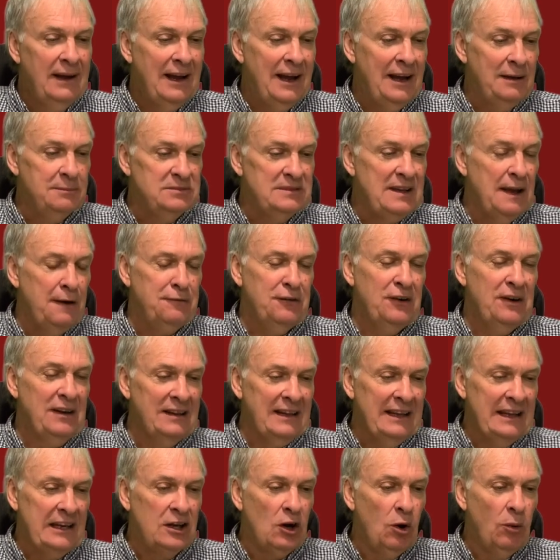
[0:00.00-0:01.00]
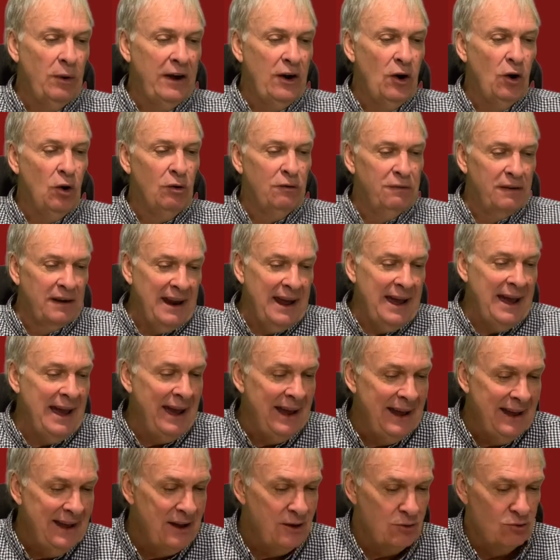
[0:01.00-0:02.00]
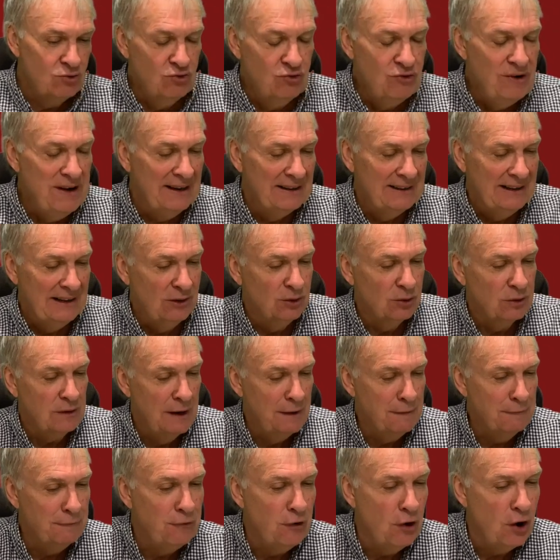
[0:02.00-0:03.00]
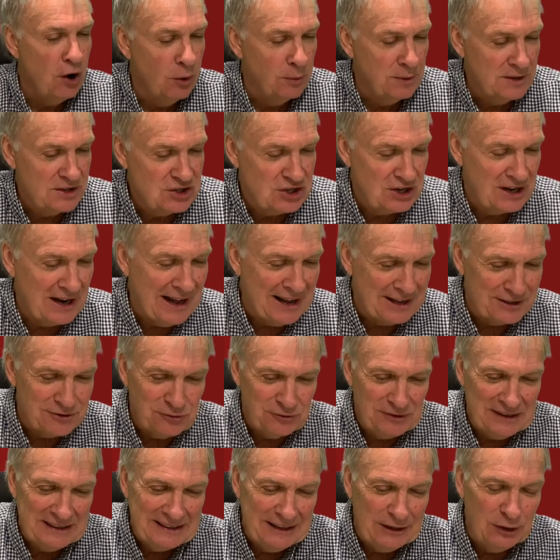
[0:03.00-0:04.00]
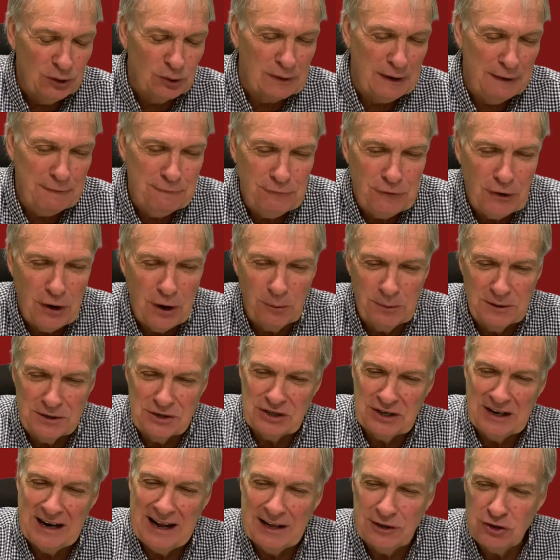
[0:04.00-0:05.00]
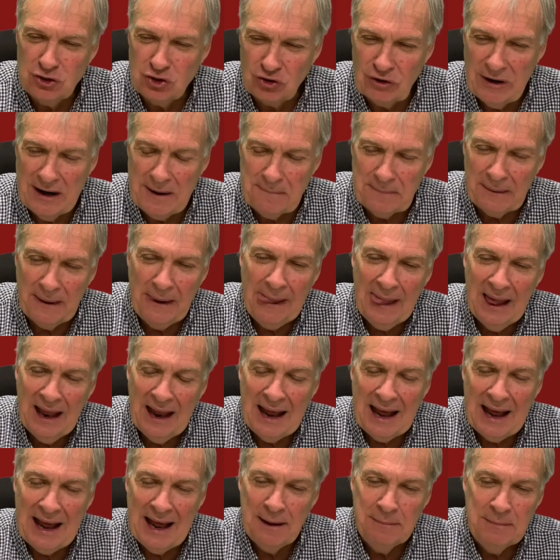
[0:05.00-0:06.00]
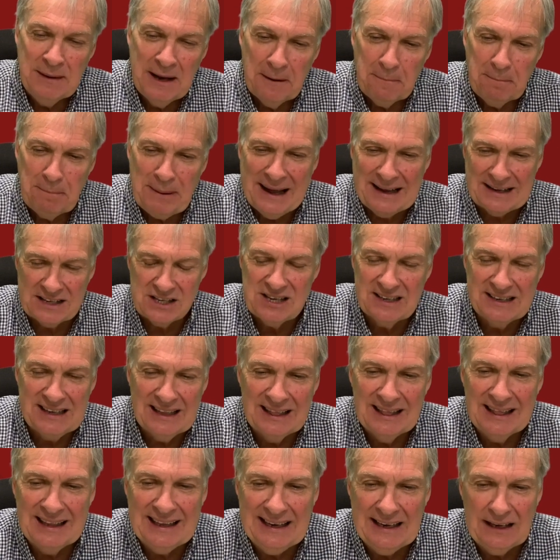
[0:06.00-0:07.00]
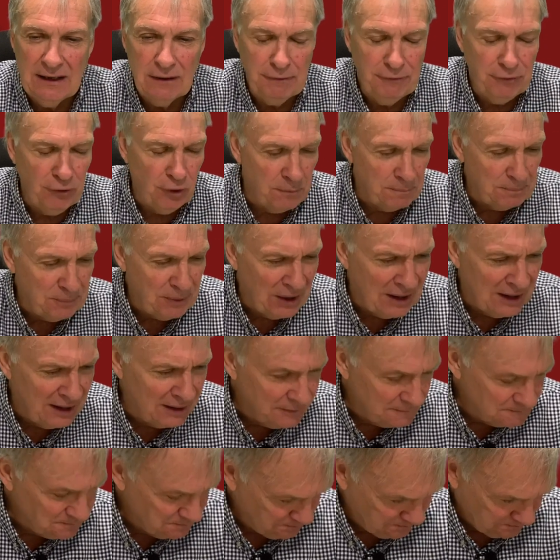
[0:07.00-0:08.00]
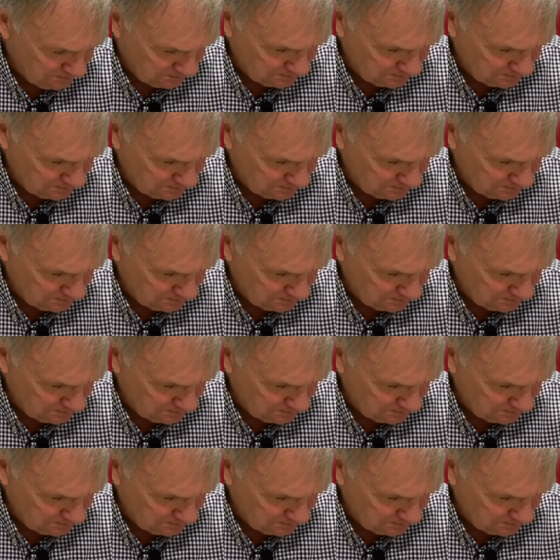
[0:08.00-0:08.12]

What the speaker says: I'm definitely going over there, really looking forward to that trip. Back to the league football.